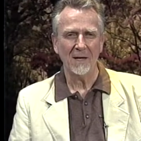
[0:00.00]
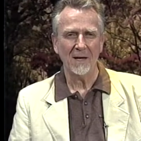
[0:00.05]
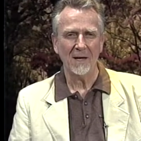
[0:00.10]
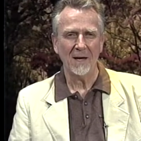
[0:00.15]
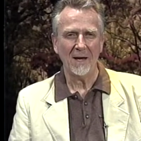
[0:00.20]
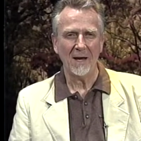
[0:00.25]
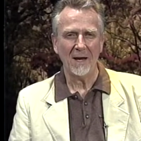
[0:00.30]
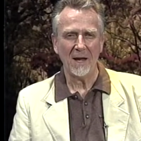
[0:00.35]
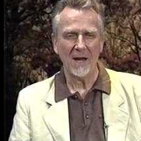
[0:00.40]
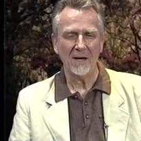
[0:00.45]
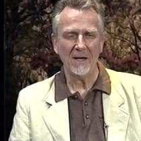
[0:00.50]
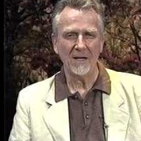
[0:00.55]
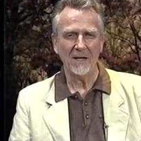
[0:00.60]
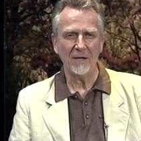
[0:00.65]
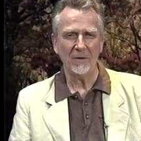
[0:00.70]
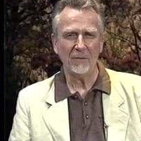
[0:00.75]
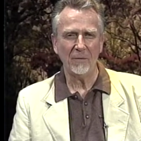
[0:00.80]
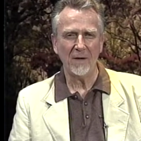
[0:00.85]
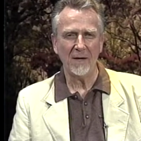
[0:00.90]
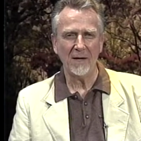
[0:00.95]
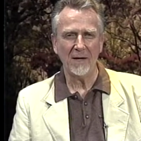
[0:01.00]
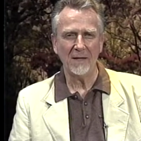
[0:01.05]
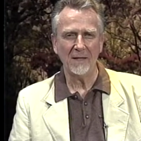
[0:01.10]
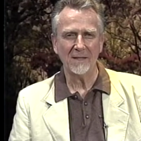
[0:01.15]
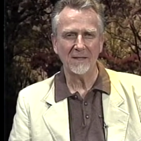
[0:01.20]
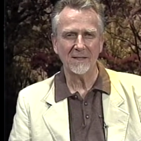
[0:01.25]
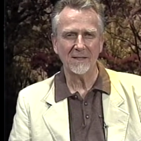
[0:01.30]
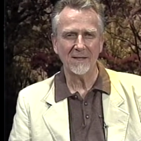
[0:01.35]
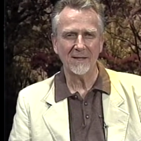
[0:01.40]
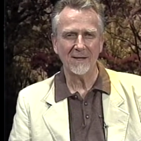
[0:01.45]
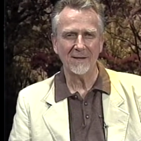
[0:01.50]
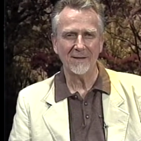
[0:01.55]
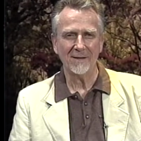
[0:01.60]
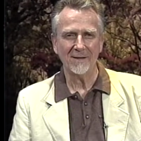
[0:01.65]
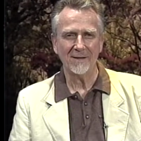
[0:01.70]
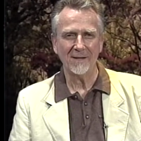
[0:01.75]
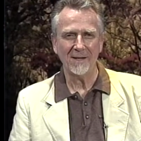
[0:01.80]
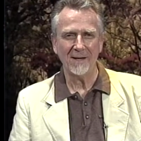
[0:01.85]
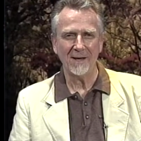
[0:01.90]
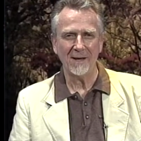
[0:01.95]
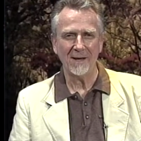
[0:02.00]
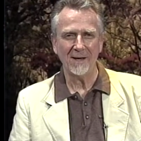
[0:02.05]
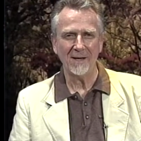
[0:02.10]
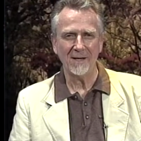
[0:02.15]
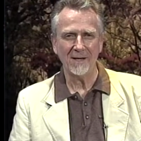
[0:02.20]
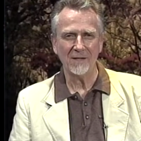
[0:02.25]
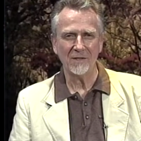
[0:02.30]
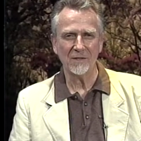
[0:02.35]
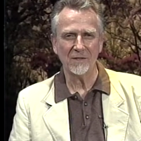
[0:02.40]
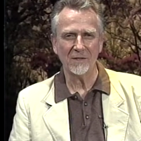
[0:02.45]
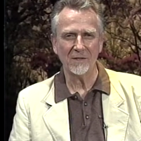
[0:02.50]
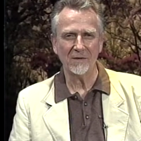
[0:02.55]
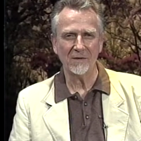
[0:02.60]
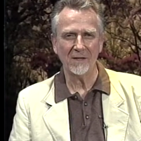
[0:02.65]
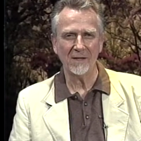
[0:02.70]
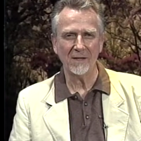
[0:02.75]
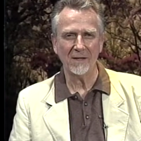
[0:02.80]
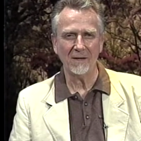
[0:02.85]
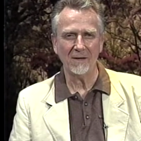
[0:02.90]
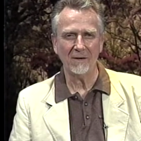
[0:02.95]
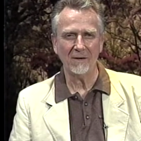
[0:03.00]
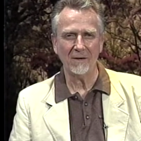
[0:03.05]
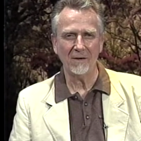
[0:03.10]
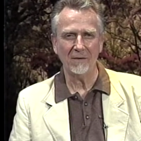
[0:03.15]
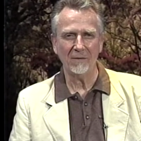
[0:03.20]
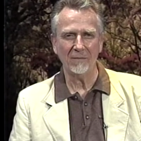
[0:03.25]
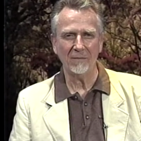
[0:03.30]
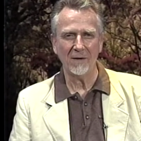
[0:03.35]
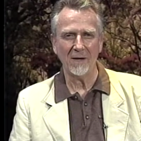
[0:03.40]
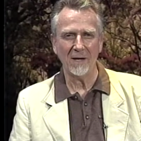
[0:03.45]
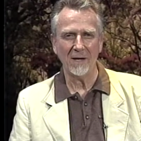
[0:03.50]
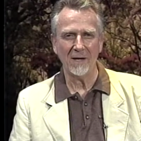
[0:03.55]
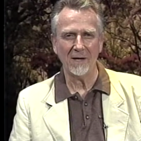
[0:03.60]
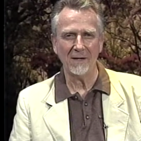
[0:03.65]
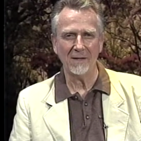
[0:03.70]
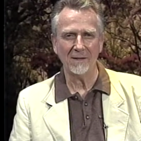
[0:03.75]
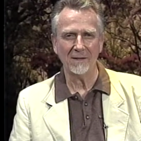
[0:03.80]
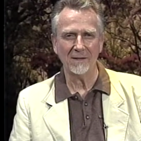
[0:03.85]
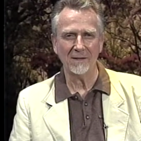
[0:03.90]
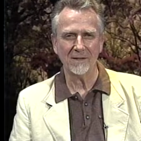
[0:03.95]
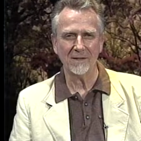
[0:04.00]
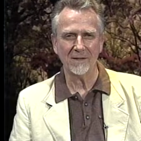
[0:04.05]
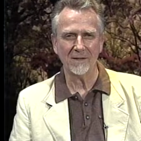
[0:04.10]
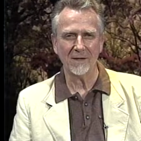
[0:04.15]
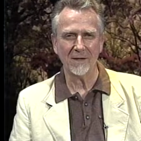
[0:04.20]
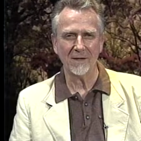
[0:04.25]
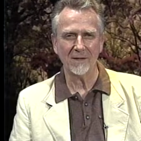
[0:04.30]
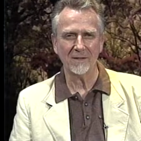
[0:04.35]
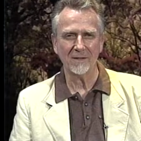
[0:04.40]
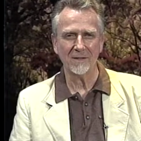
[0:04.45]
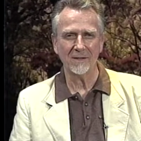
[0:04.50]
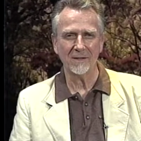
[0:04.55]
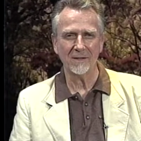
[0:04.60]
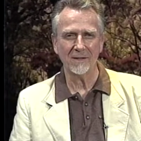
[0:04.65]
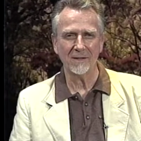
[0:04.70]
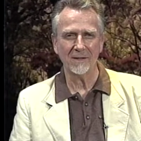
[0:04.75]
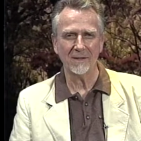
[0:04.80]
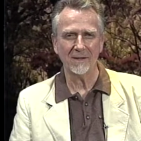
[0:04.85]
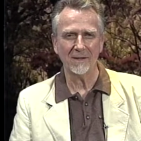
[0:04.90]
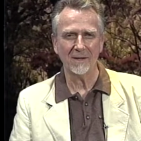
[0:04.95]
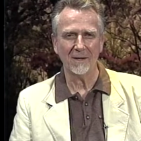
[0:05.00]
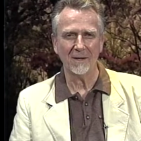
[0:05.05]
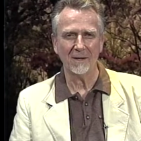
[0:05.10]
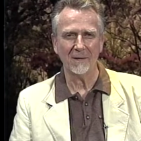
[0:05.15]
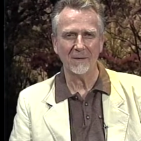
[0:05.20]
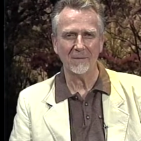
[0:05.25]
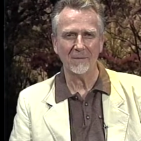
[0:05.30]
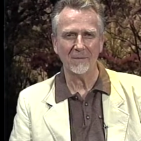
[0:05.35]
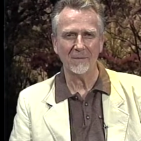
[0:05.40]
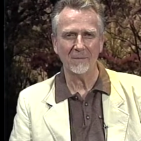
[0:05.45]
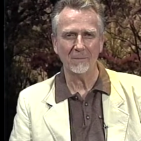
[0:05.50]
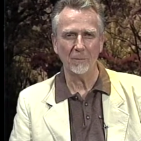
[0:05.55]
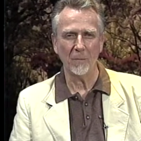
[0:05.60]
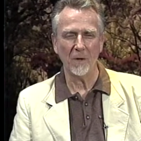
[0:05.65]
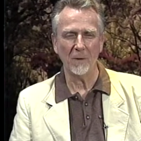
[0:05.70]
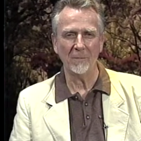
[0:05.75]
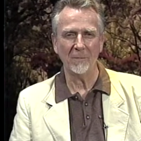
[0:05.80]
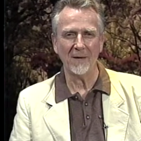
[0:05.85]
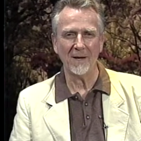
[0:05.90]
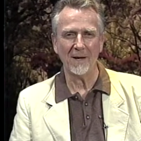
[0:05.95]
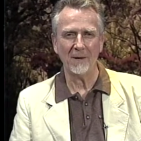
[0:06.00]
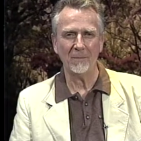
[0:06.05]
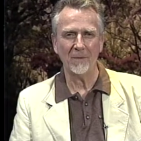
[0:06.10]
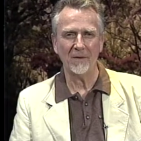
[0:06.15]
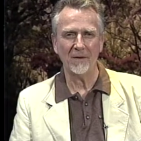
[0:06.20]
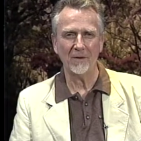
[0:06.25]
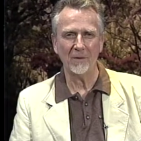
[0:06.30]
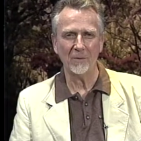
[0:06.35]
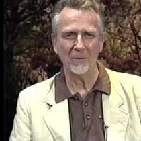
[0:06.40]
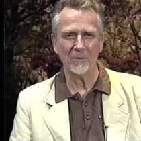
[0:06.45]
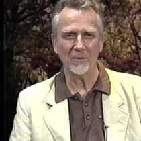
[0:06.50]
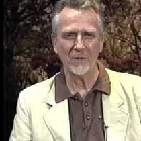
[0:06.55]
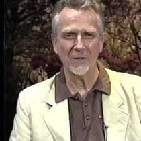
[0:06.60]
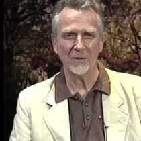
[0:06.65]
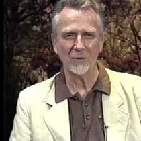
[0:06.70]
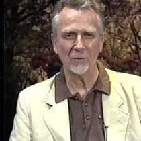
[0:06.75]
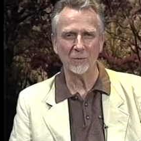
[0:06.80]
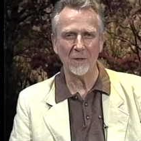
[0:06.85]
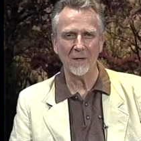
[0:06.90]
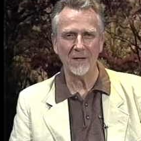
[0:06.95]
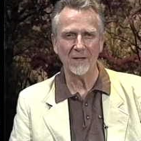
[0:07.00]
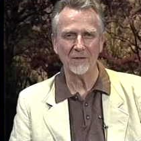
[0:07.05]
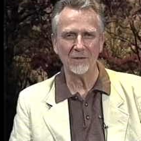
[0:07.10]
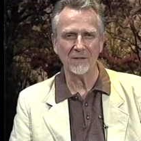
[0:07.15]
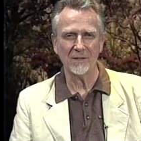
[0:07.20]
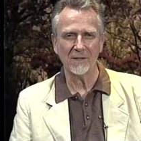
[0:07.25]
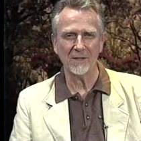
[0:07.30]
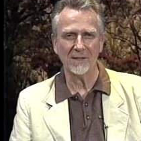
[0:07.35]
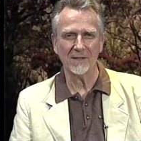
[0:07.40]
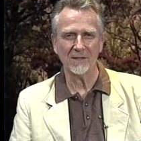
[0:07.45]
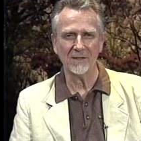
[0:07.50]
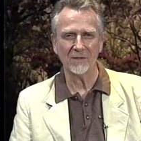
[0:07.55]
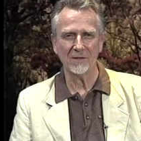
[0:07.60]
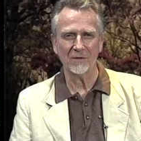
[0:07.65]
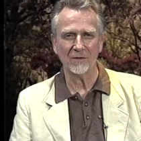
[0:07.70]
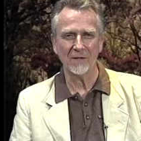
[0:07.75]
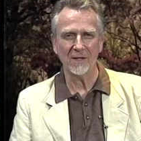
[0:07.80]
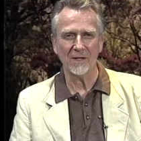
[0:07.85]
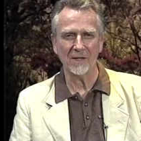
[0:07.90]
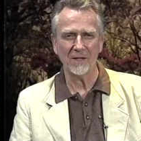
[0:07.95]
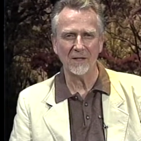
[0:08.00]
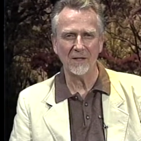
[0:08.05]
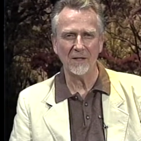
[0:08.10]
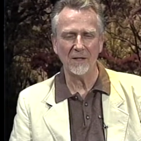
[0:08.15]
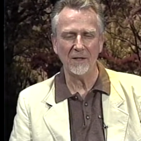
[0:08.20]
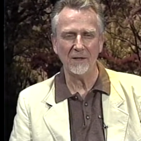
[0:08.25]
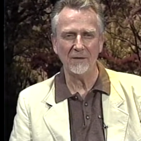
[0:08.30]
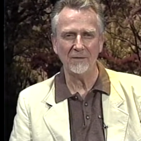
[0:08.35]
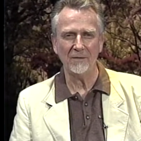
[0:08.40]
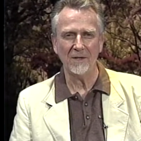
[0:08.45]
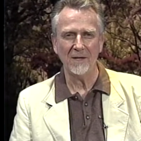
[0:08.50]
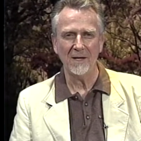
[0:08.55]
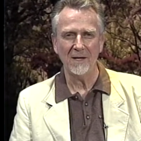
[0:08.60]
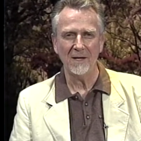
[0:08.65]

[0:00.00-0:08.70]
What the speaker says: At any rate, he's thoroughly horrified and disgusted and bummed out by the whole situation and leaves,